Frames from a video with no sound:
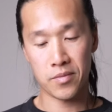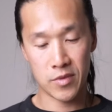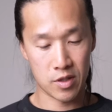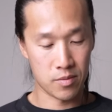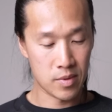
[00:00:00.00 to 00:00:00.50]

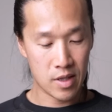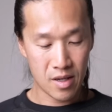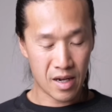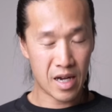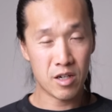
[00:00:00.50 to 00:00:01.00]
So
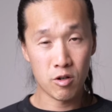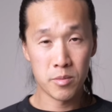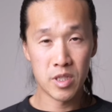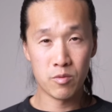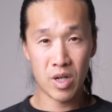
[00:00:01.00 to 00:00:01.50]
I
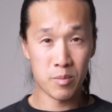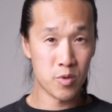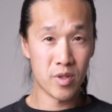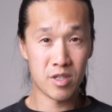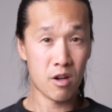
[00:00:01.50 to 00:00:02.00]
normally, when I'm
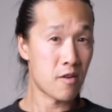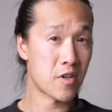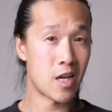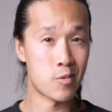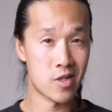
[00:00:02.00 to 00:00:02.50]
doing this off
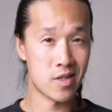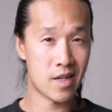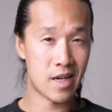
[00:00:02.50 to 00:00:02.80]
camera,